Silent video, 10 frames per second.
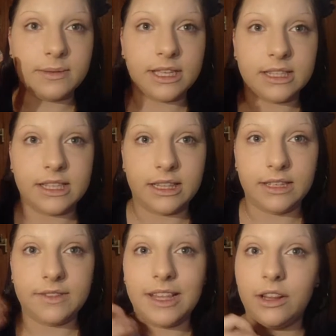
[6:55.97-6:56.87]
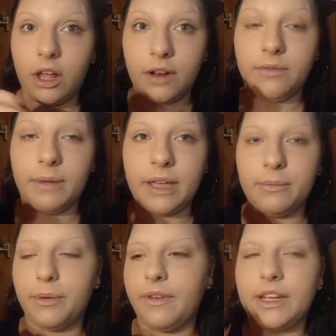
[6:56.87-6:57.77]
because it leaves a lot of my
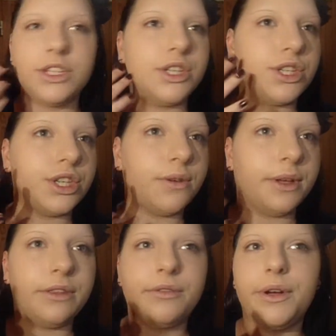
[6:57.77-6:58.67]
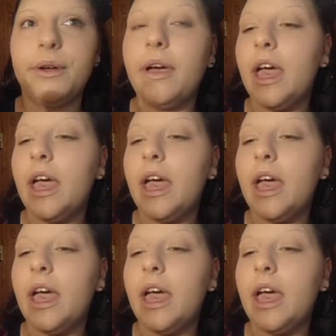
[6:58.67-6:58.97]
imperfections showing through,